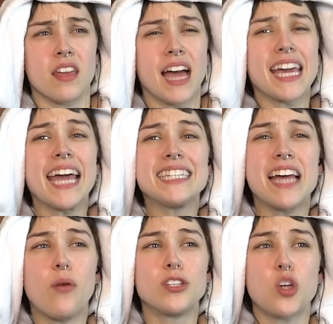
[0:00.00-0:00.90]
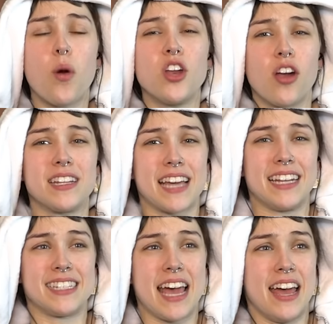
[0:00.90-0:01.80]
I can't tell what's going on inside
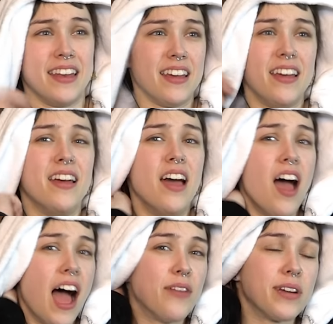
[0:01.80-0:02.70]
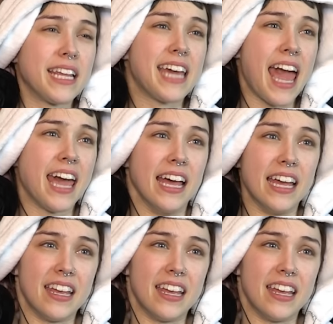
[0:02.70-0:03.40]
his head. I really can't.